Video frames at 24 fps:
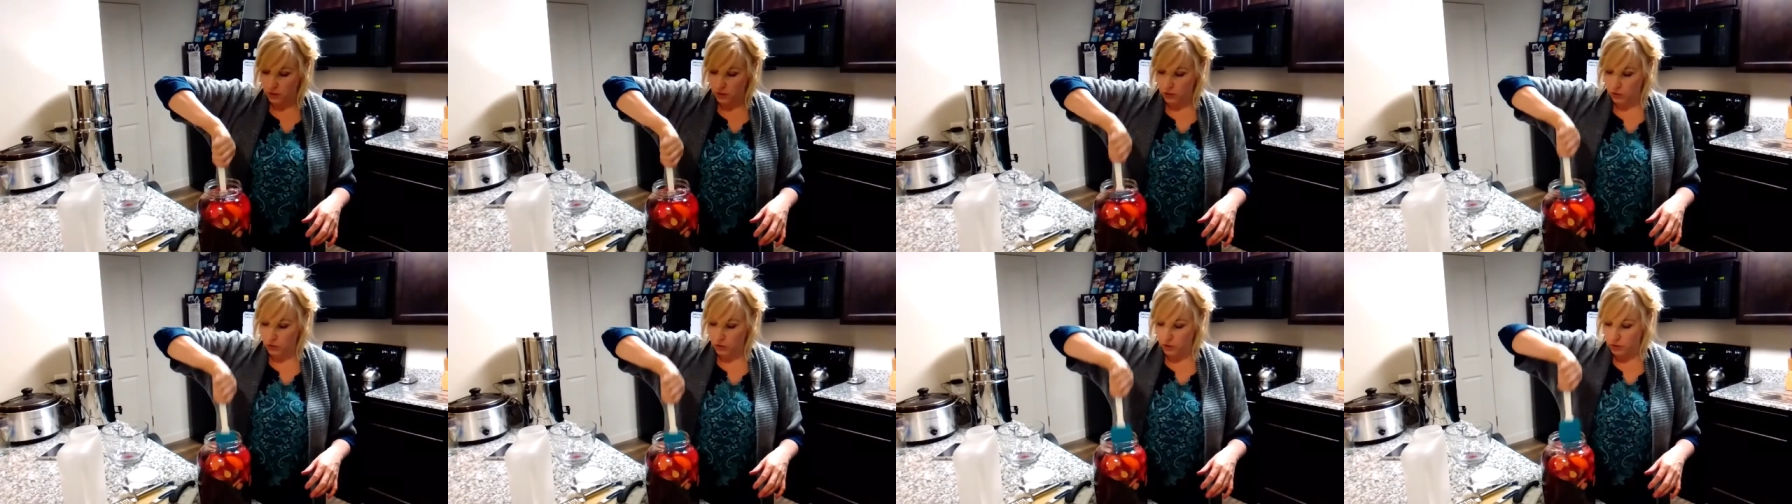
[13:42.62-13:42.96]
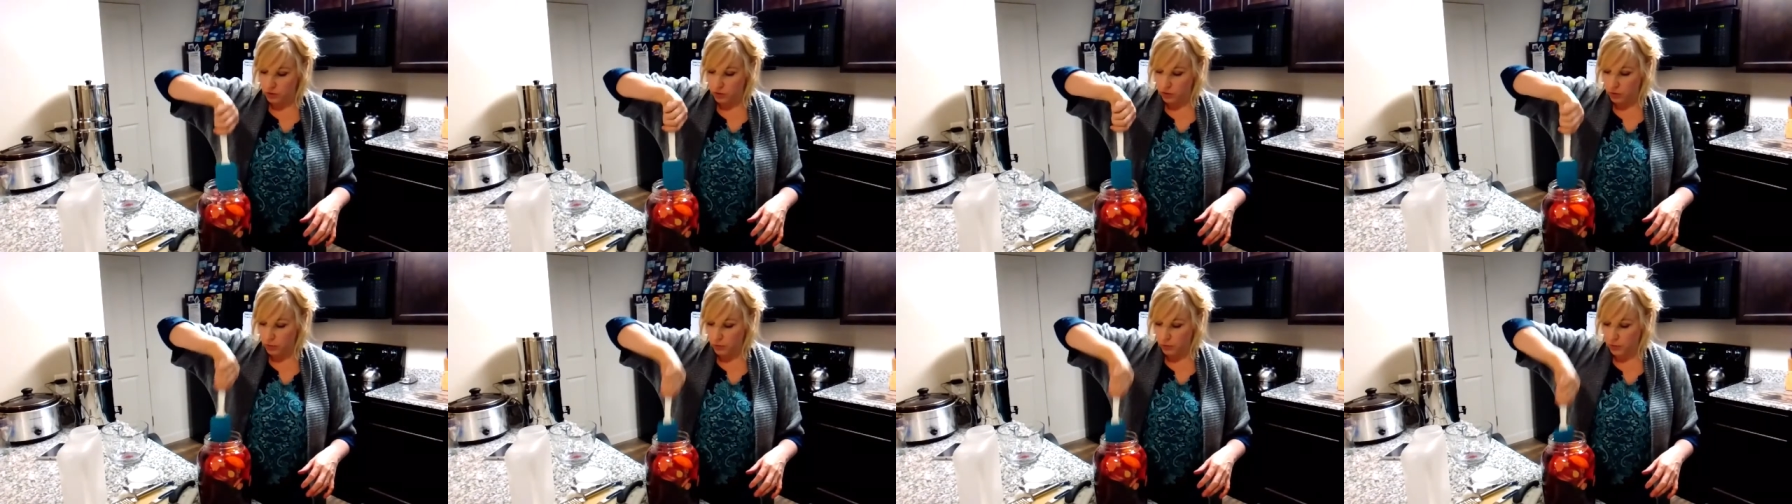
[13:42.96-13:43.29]

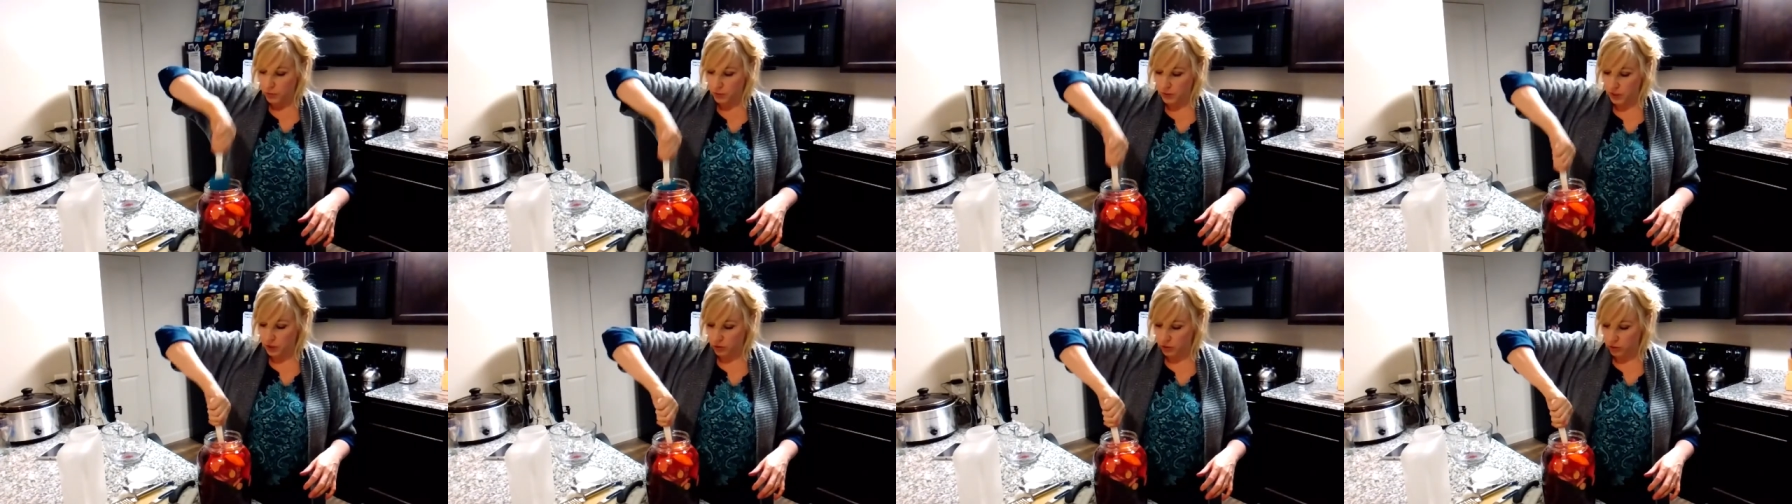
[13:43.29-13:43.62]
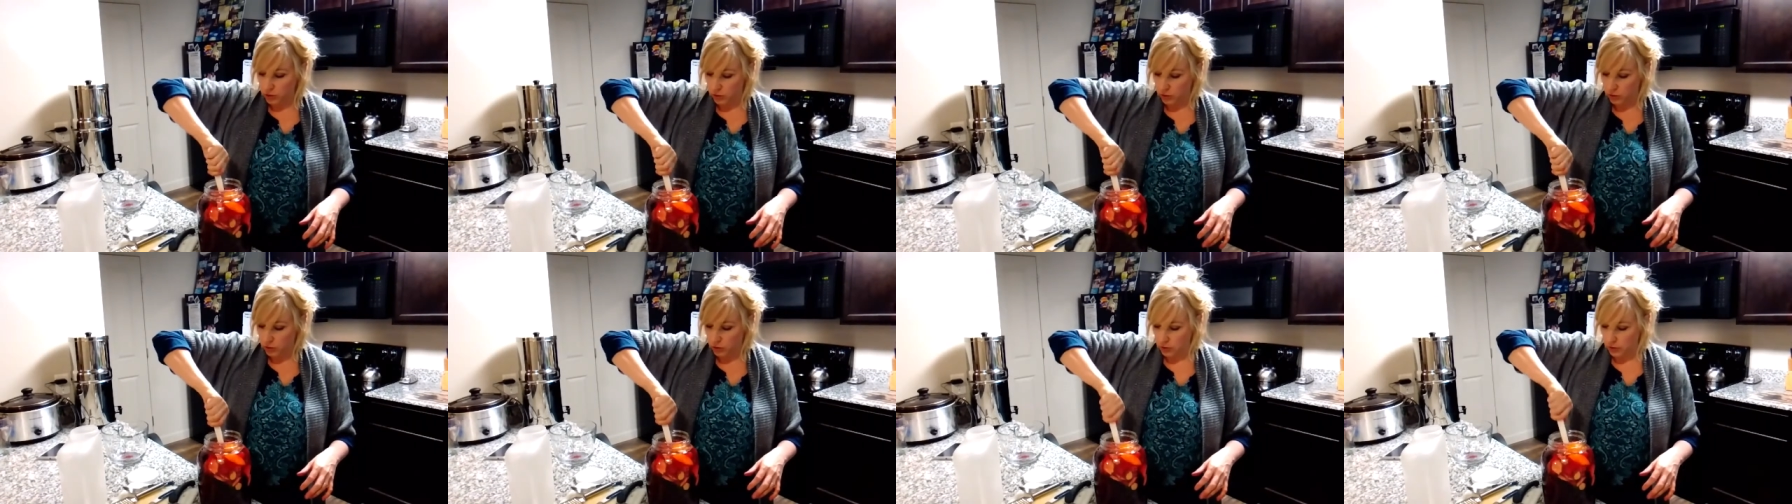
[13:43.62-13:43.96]
just so we make
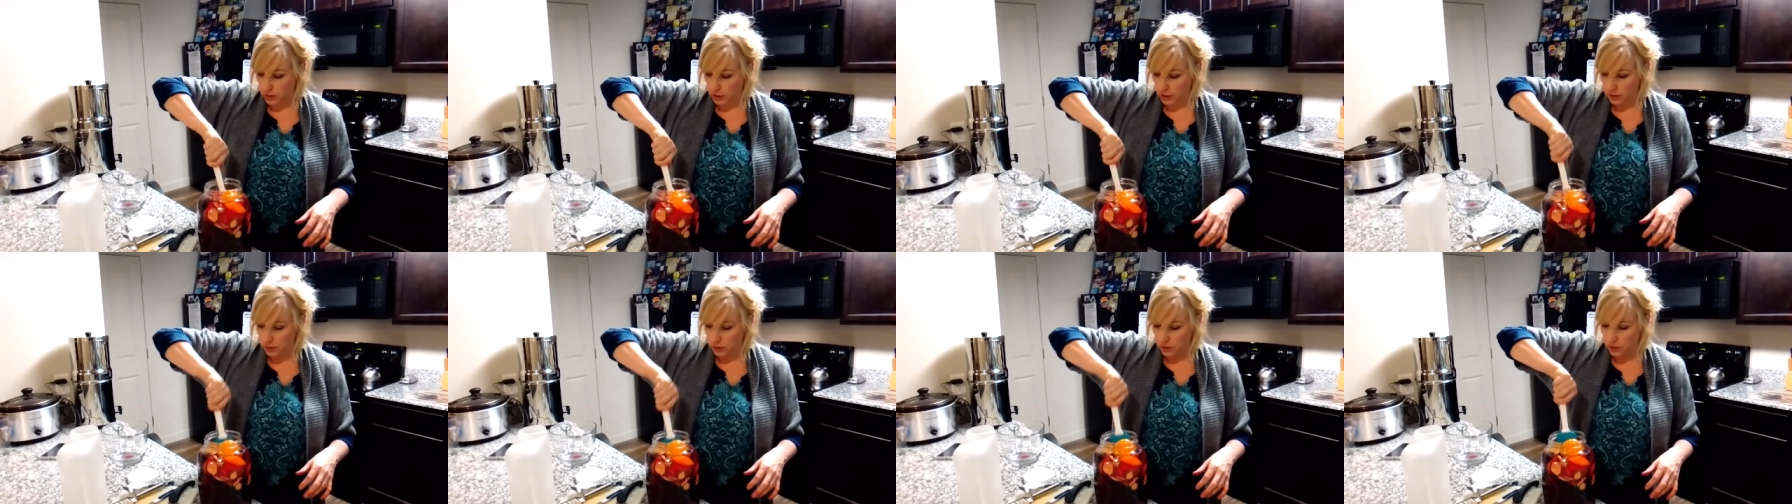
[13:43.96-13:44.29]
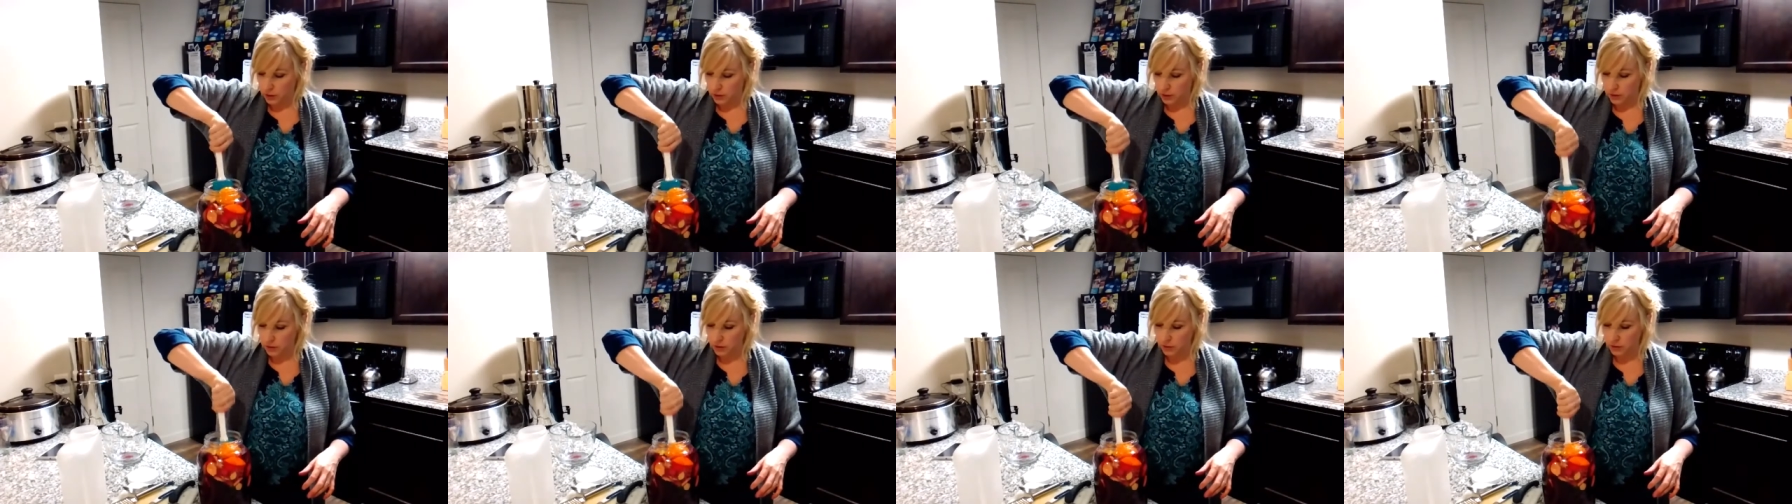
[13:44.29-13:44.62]
sure like
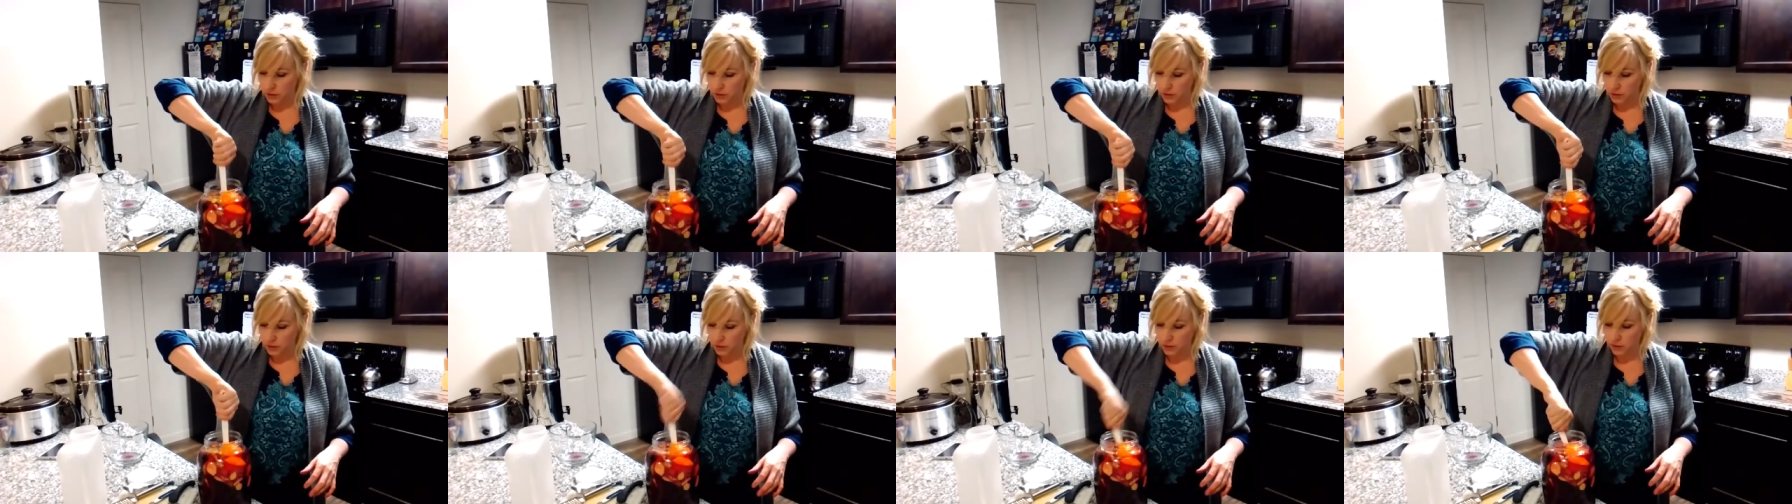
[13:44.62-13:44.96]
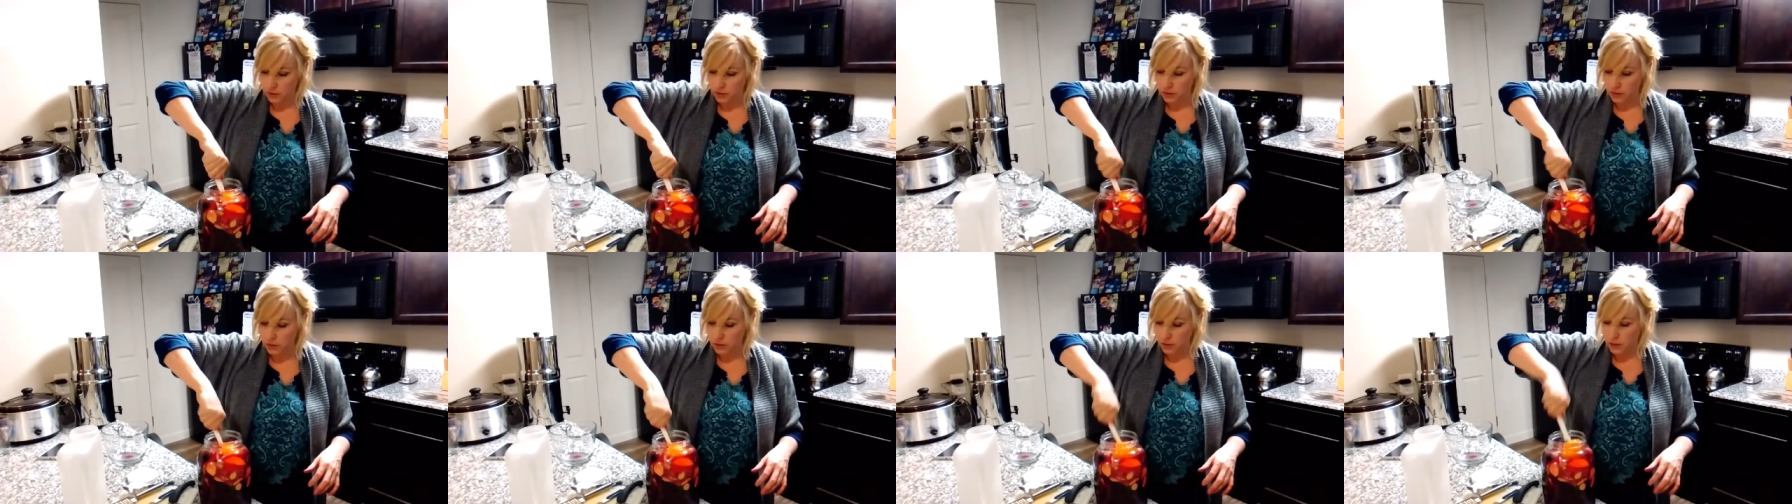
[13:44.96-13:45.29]

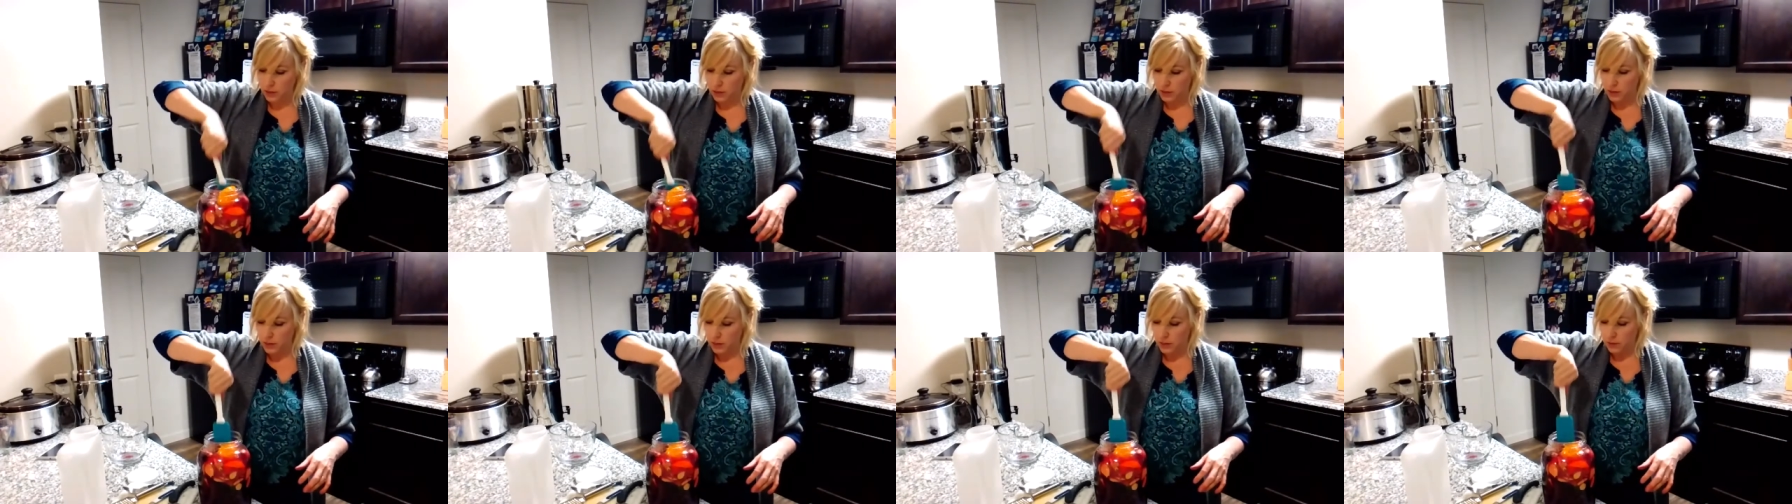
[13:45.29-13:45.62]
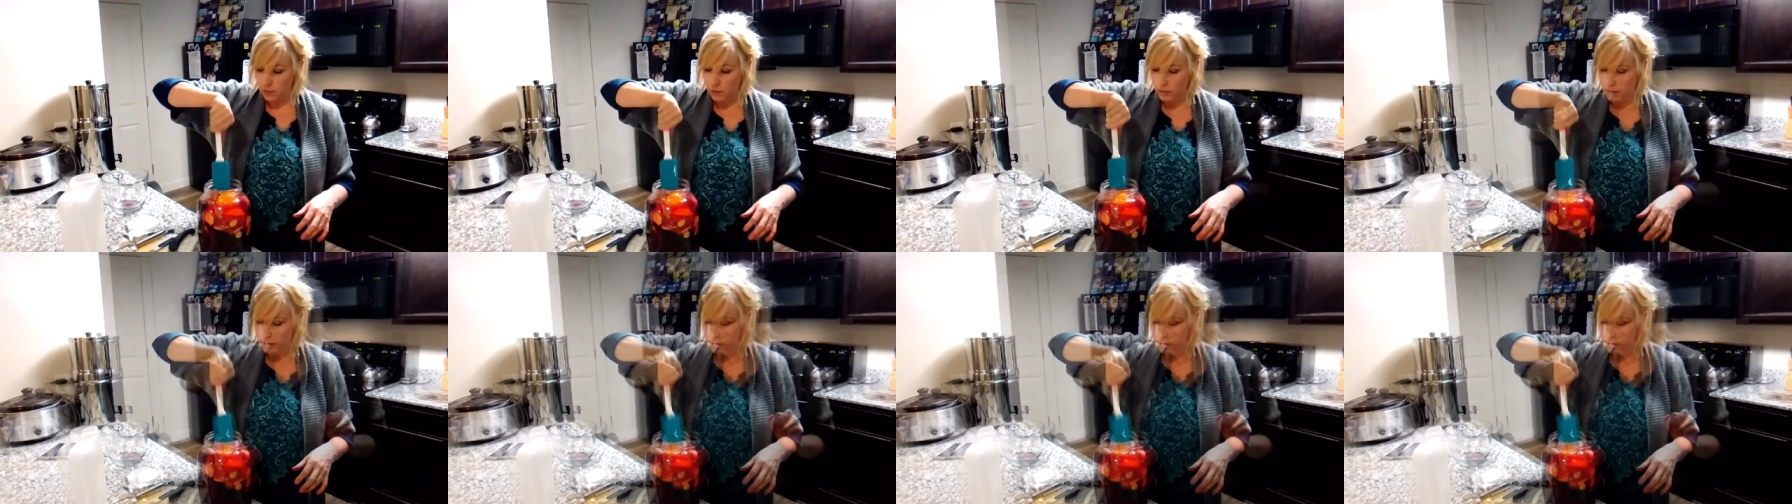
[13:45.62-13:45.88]
everything.